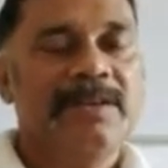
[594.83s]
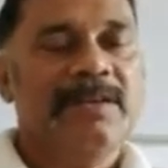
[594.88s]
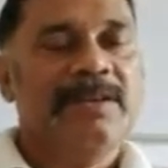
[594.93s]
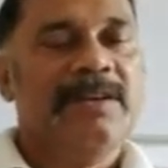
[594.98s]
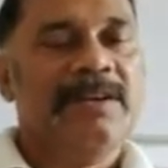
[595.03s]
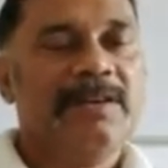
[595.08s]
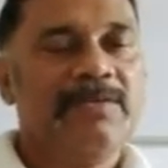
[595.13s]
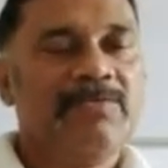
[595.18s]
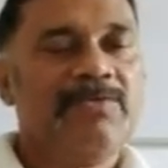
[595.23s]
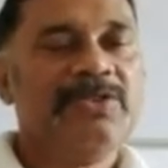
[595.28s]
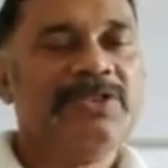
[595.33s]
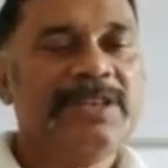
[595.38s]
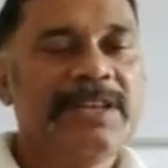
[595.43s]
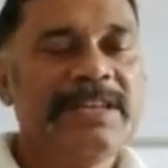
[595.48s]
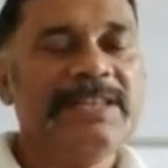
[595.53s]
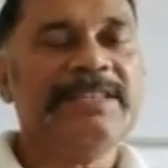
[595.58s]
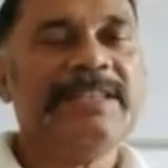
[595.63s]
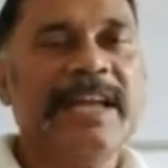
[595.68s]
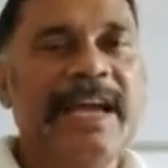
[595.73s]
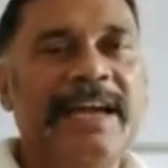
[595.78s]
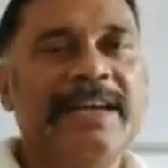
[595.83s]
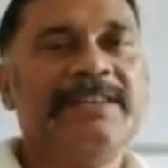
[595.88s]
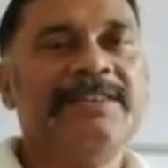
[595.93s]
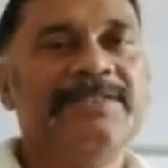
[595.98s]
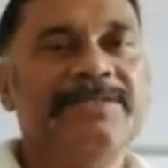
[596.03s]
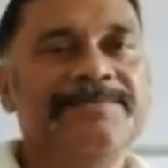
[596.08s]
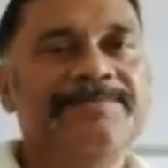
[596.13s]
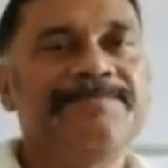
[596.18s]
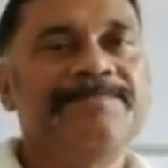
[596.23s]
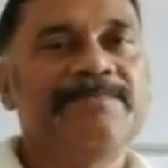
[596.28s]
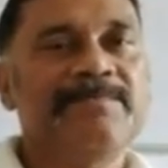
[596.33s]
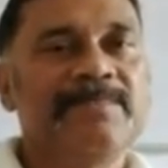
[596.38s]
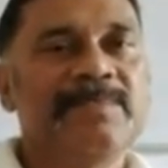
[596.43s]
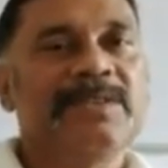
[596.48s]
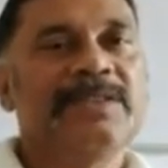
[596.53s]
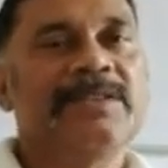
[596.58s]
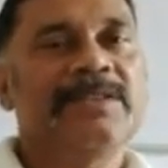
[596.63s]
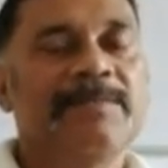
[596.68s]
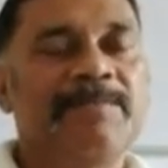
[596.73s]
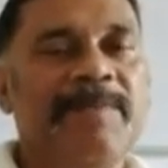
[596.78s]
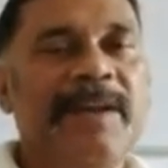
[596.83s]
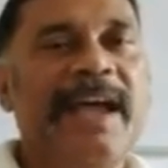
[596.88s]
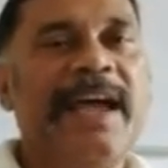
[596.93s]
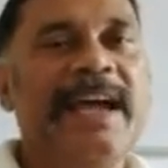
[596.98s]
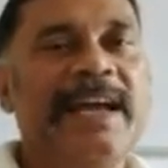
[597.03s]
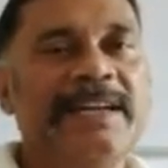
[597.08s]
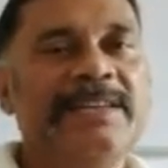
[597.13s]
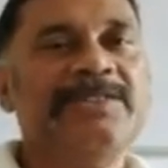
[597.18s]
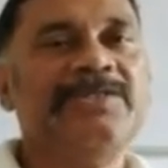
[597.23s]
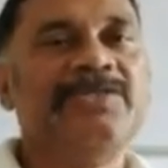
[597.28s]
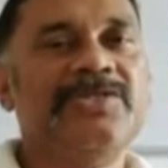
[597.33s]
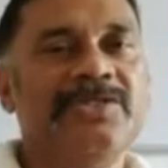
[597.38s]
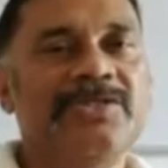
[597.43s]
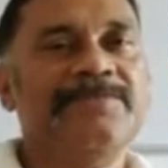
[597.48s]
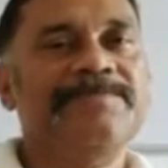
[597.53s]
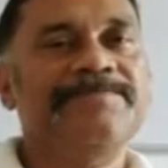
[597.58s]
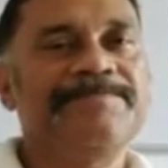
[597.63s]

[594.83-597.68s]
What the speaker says: Now question is that the plants,